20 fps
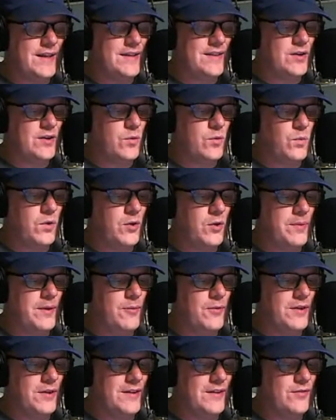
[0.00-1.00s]
think there will
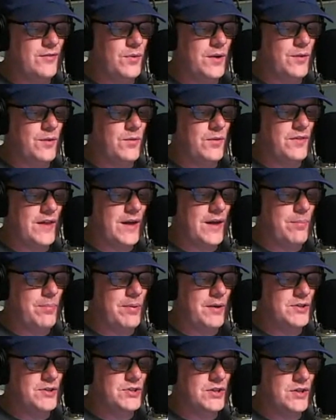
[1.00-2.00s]
be one this week with that
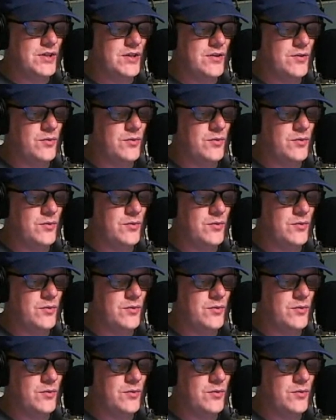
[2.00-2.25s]
picture.